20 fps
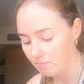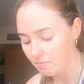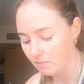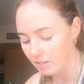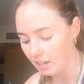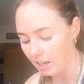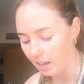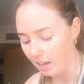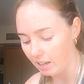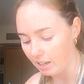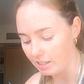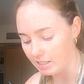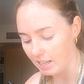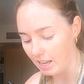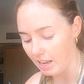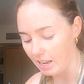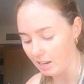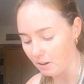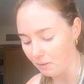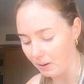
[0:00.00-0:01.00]
Is there
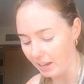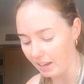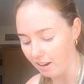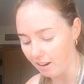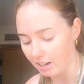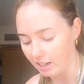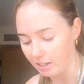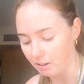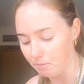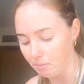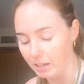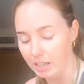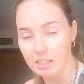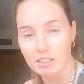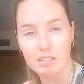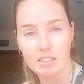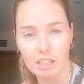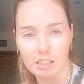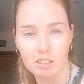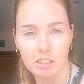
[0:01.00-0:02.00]
any way I could meet
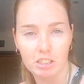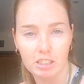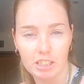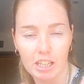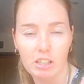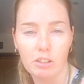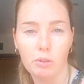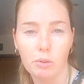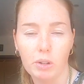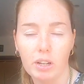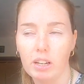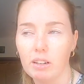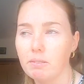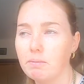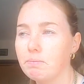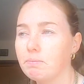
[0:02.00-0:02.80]
Sachin Tendulkar?